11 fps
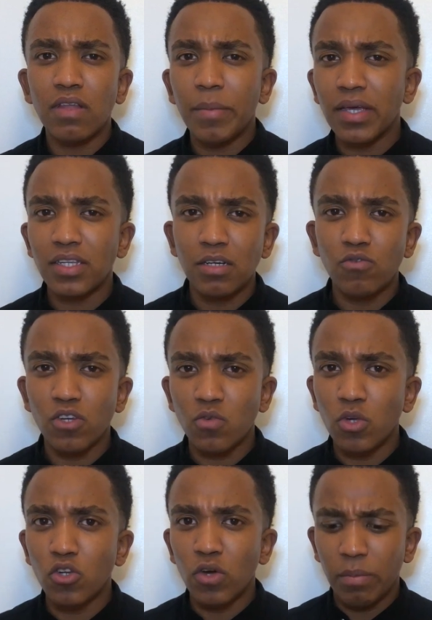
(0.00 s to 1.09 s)
that makes a difference
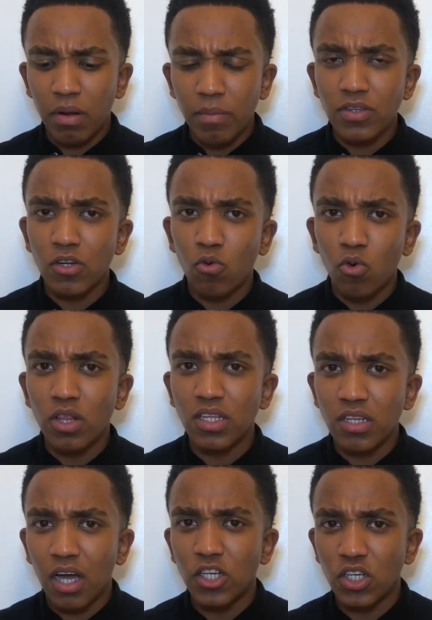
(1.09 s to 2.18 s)
when you're implementing all of
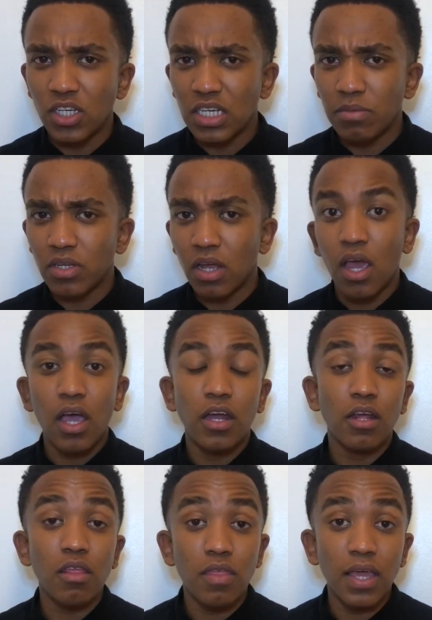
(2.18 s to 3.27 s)
these hygiene tips.
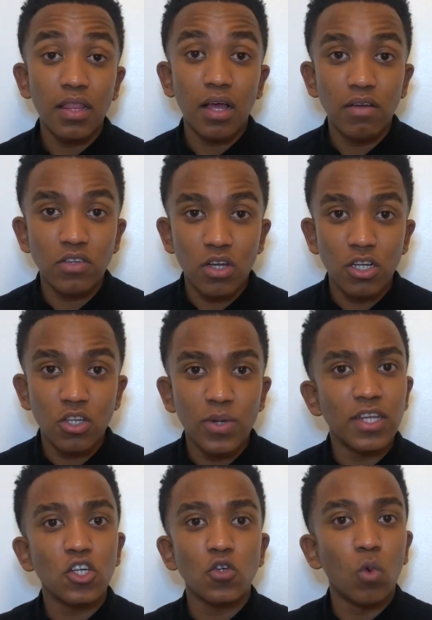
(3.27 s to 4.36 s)
Another thing that I've started doing
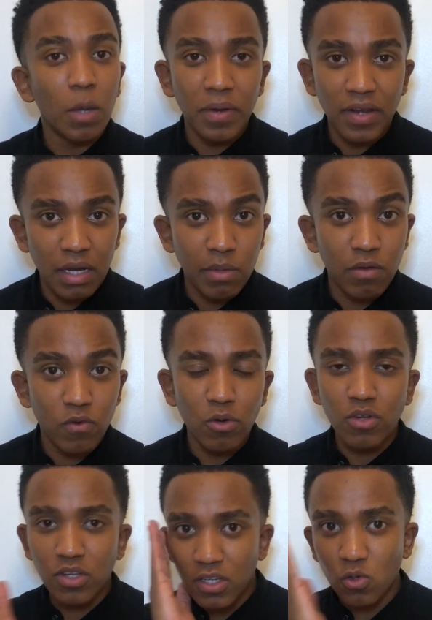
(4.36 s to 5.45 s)
is just wiping down my phone,
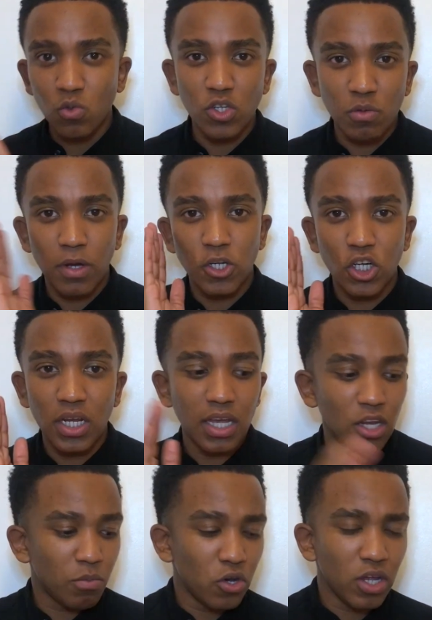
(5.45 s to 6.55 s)
because it's always on my cheek,
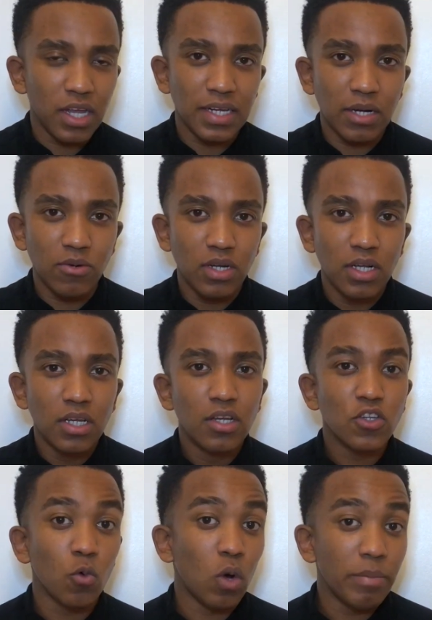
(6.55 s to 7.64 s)
and you're putting it down.
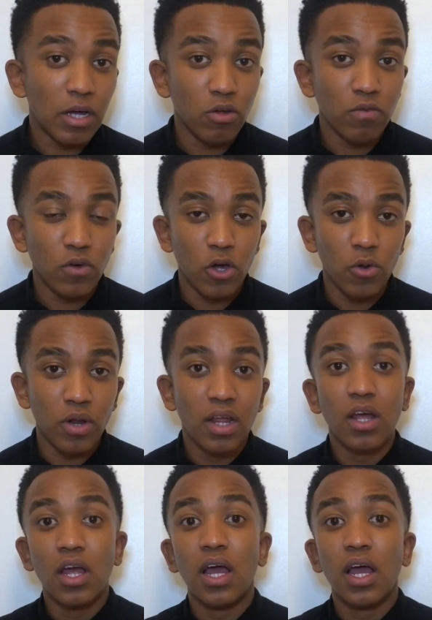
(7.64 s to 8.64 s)
So wipe down your phone,